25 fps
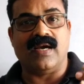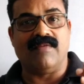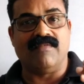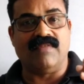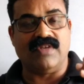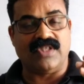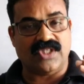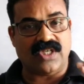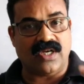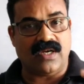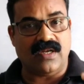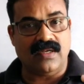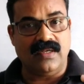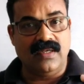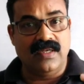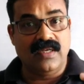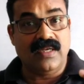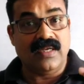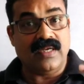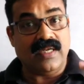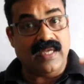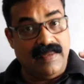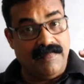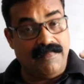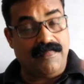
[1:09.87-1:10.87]
which are
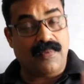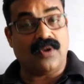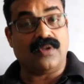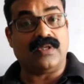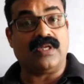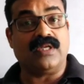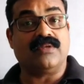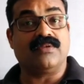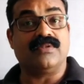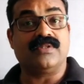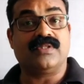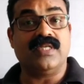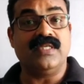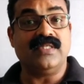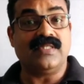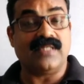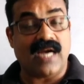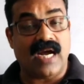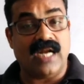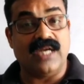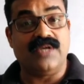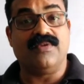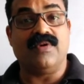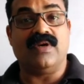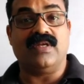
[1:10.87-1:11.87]
important questions,
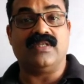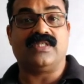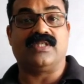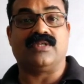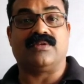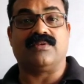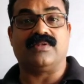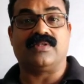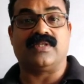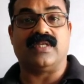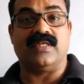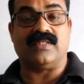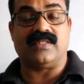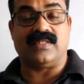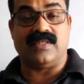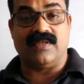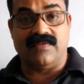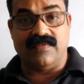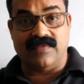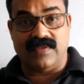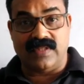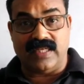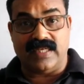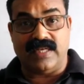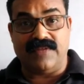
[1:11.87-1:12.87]
advanced questions,
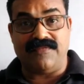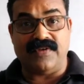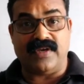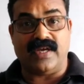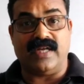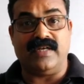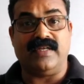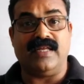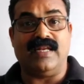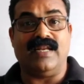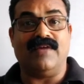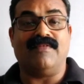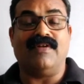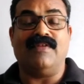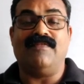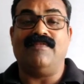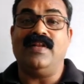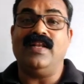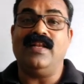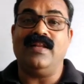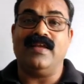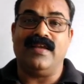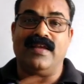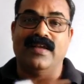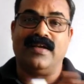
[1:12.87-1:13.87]
with the difficulty level
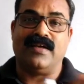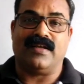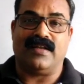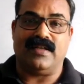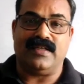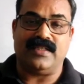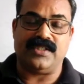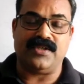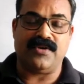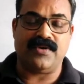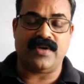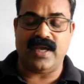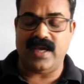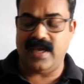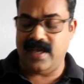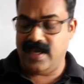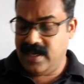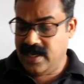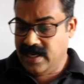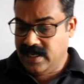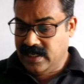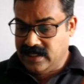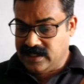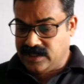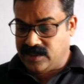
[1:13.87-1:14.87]
will increase. Okay,
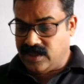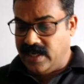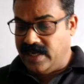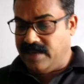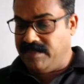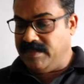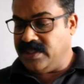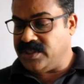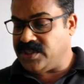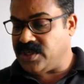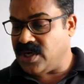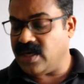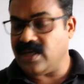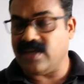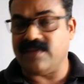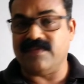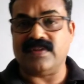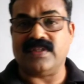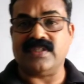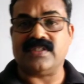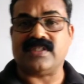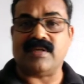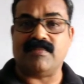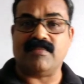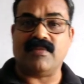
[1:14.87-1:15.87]
so let me start
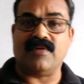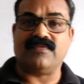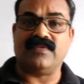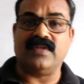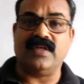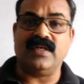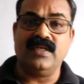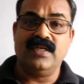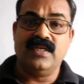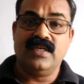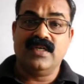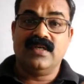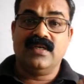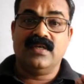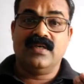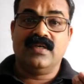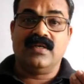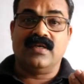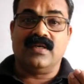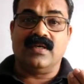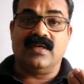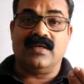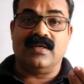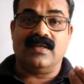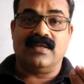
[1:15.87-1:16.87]
with some of the
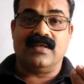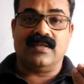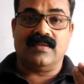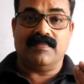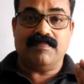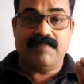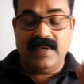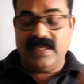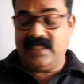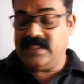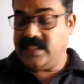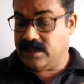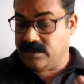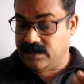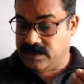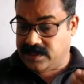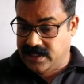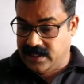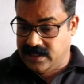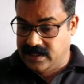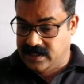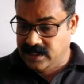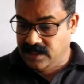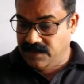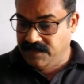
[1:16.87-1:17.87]
basic
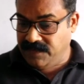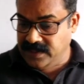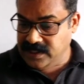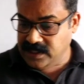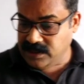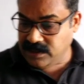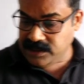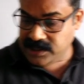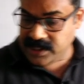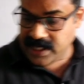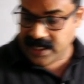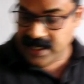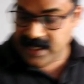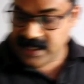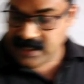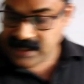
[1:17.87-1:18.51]
questions. The first question